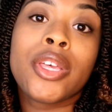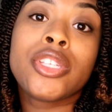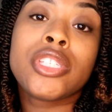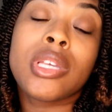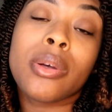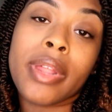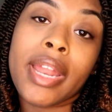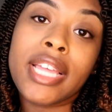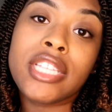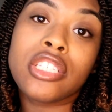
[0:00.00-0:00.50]

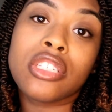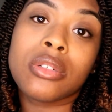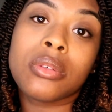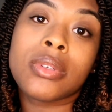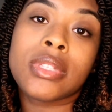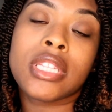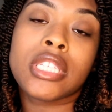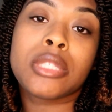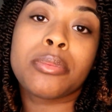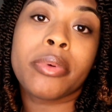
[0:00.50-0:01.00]
So what I do
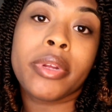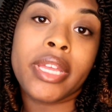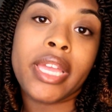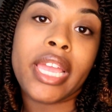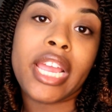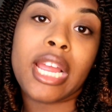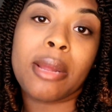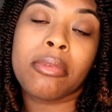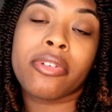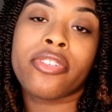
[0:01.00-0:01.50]
with the spring
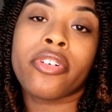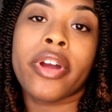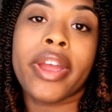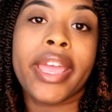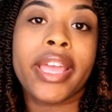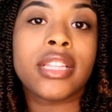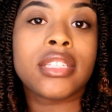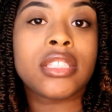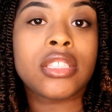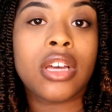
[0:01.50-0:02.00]
hair before I
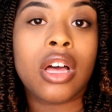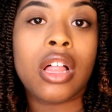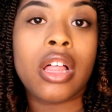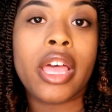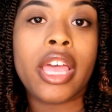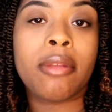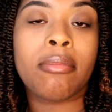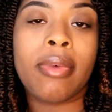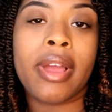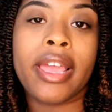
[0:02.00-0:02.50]
install
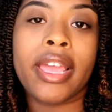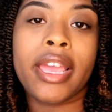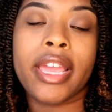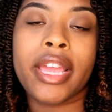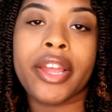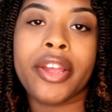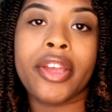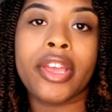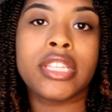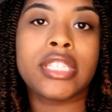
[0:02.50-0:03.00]
it in my
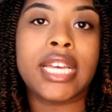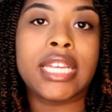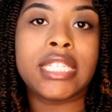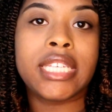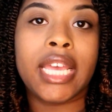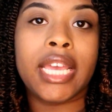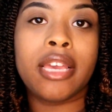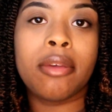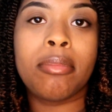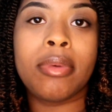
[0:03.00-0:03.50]
hair is I
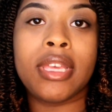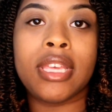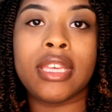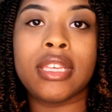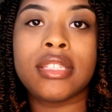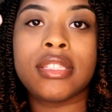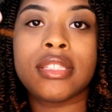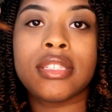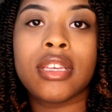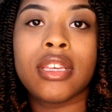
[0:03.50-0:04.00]
take a
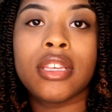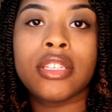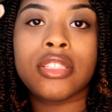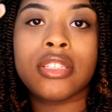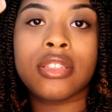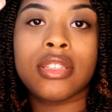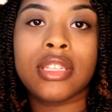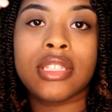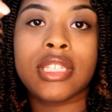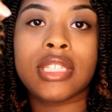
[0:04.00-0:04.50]
piece.
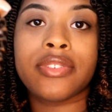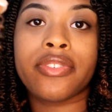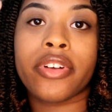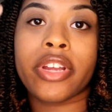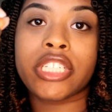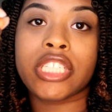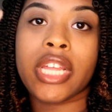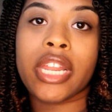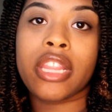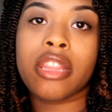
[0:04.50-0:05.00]
So this is
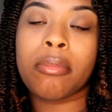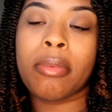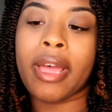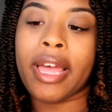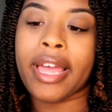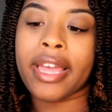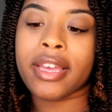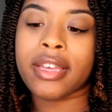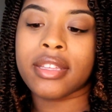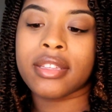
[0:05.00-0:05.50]
fresh out of the
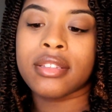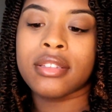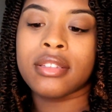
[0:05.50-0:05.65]
pack.